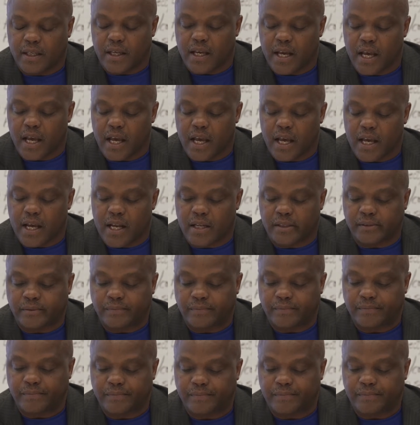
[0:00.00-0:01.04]
And
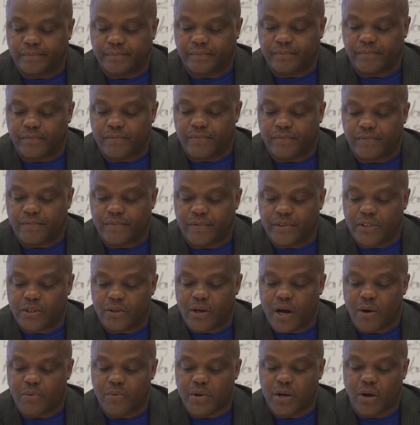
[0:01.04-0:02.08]

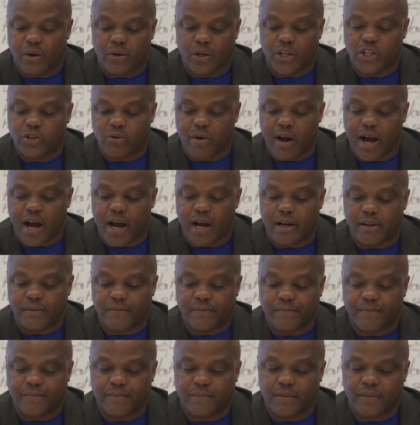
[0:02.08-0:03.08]
so we go to trial.